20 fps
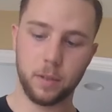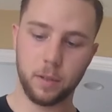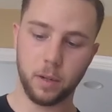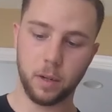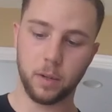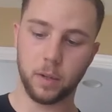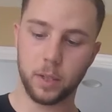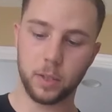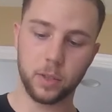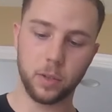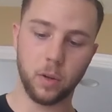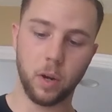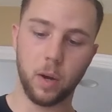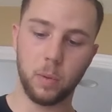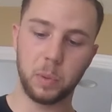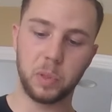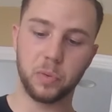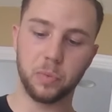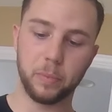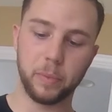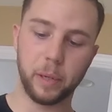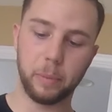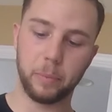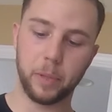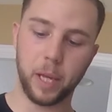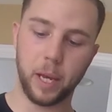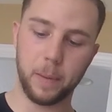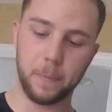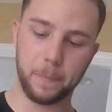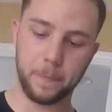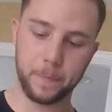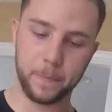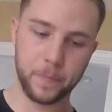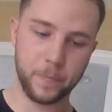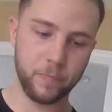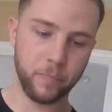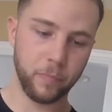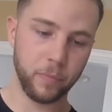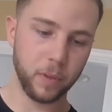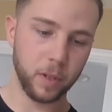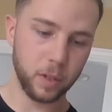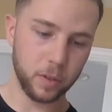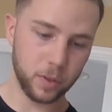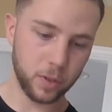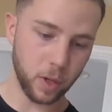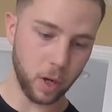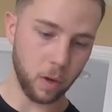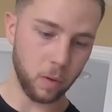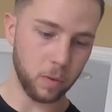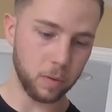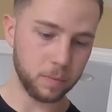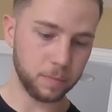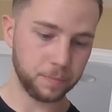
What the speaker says: All right, so always remember that. So